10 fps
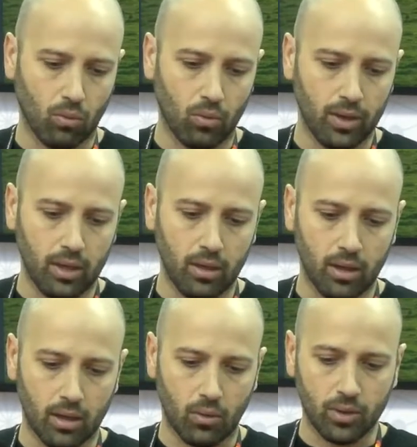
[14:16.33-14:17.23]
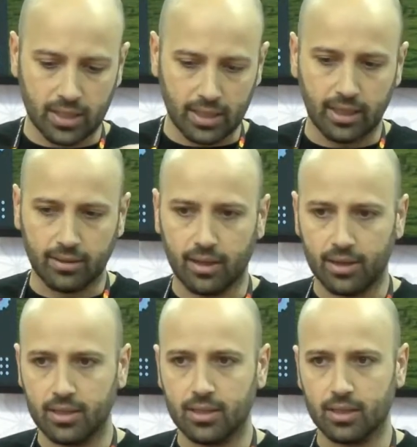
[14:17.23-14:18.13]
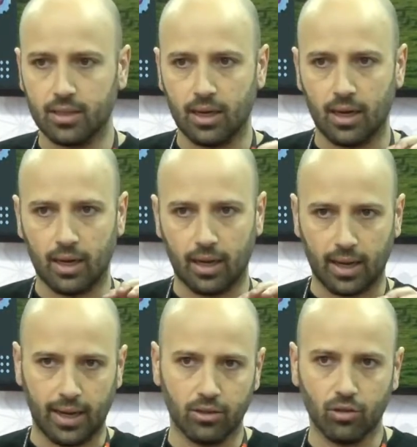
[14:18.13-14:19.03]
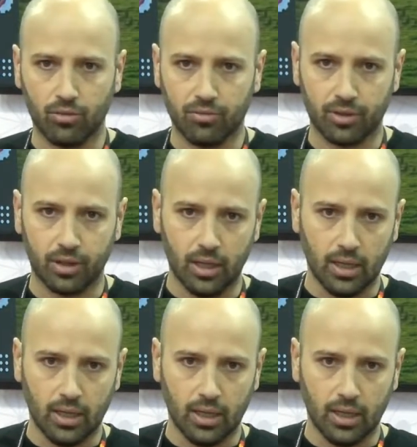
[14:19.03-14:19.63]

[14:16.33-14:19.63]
we see that there is a kind of